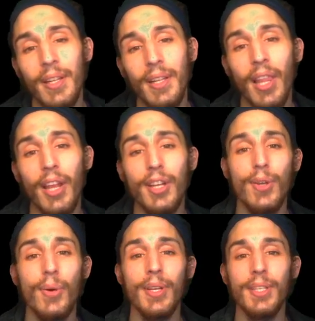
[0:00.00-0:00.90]
let us
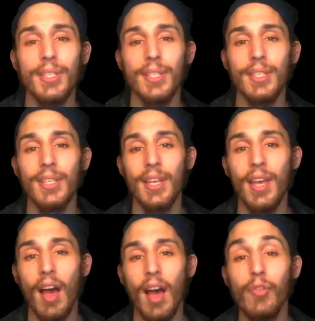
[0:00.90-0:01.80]
notice
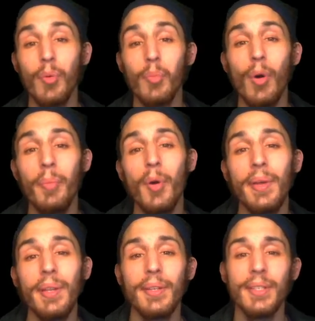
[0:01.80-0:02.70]
how from one
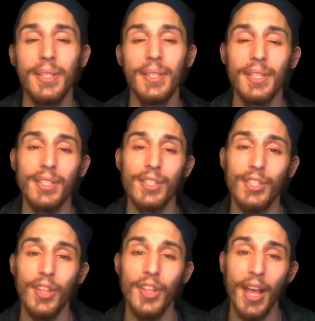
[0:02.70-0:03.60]
moment to
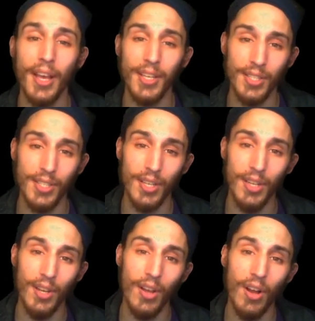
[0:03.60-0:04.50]
the next
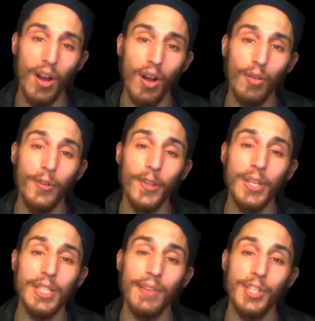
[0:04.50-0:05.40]
our feelings
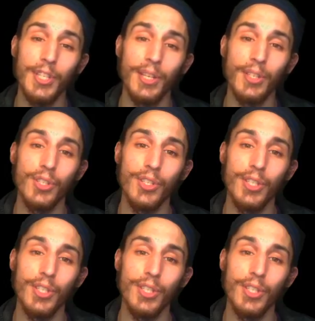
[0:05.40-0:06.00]
have changed